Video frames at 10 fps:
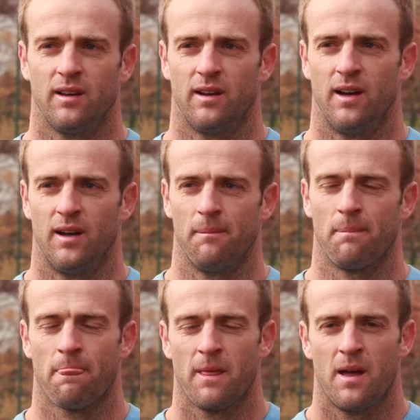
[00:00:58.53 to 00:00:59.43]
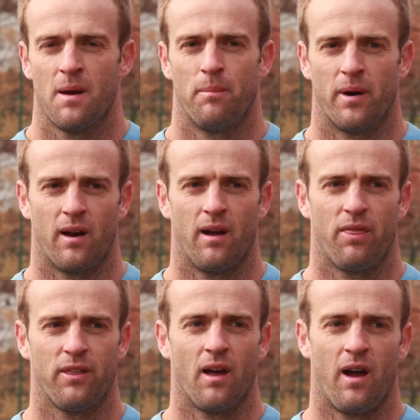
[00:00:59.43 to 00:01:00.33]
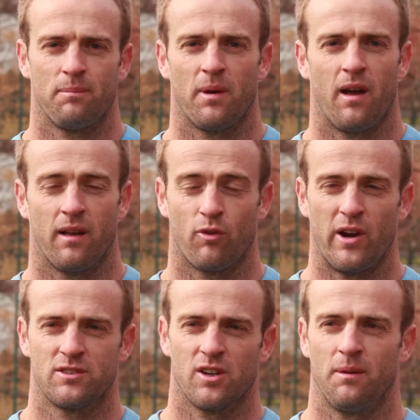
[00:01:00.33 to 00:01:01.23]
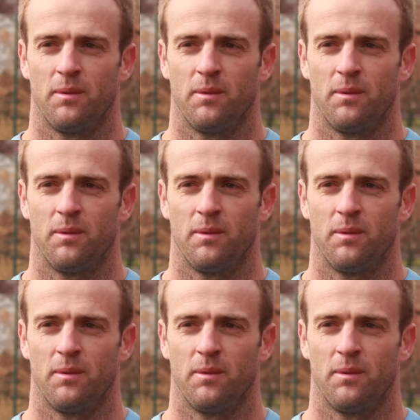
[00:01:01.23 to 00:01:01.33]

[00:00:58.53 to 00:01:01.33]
But I think I had a great time